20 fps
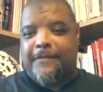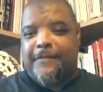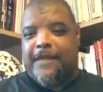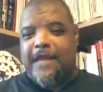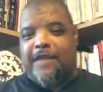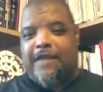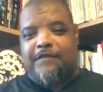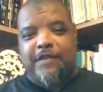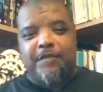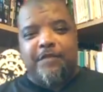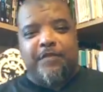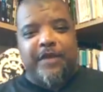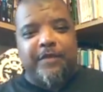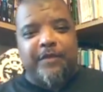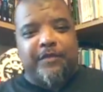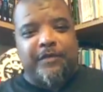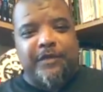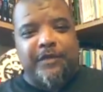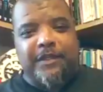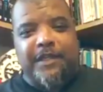Evening,
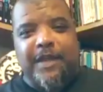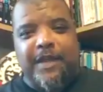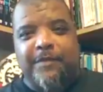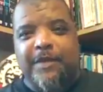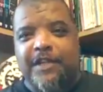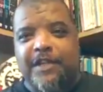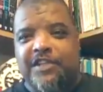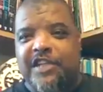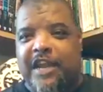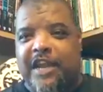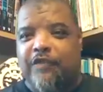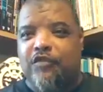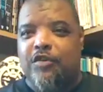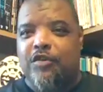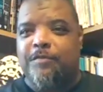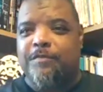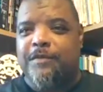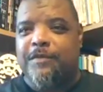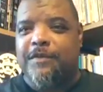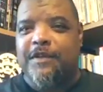people, come in the chat
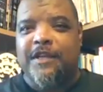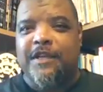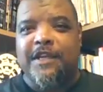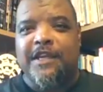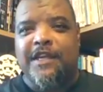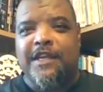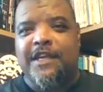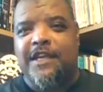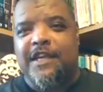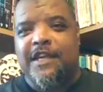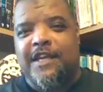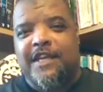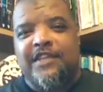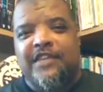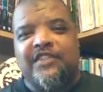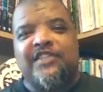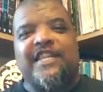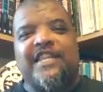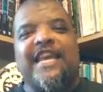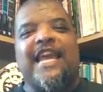room.
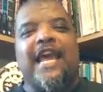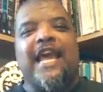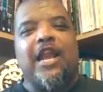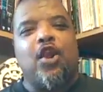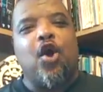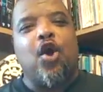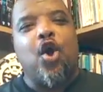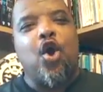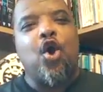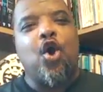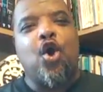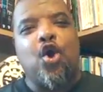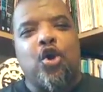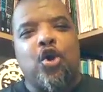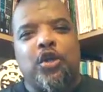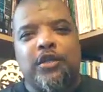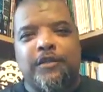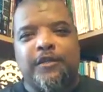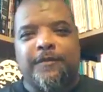Say hello.